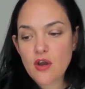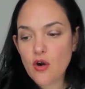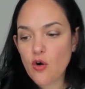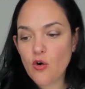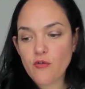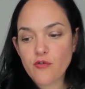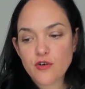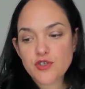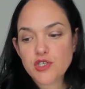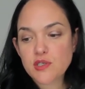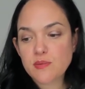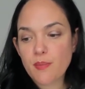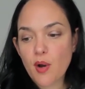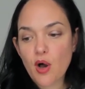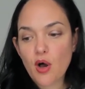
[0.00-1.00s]
over
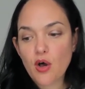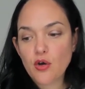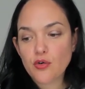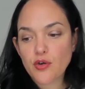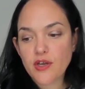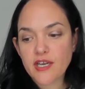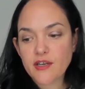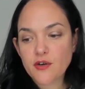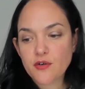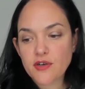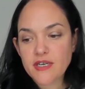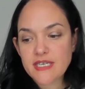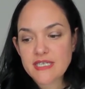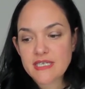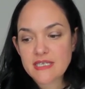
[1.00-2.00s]
small
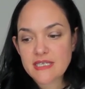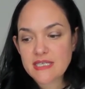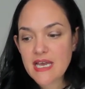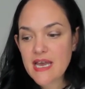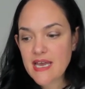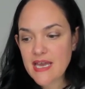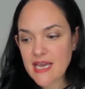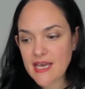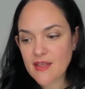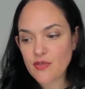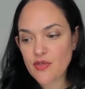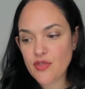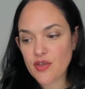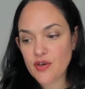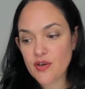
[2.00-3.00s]
increases
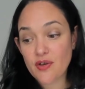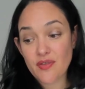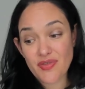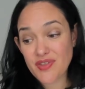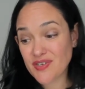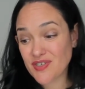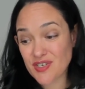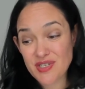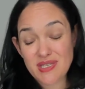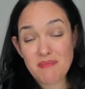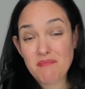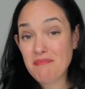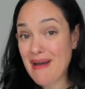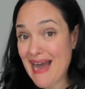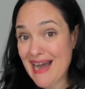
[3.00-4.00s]
in the
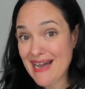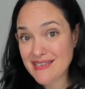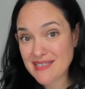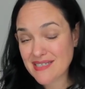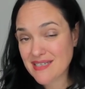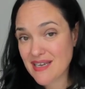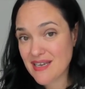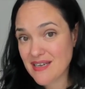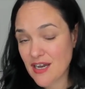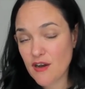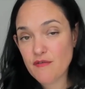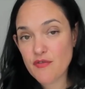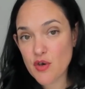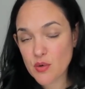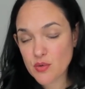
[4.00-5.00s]
mass
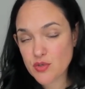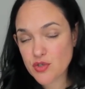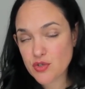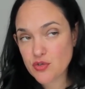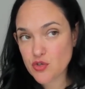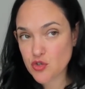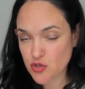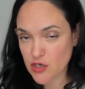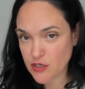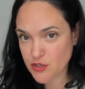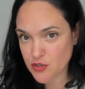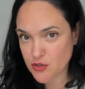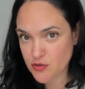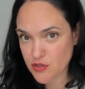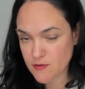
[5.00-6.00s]
of those
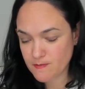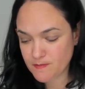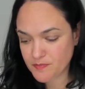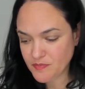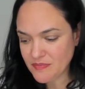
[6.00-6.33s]
structures.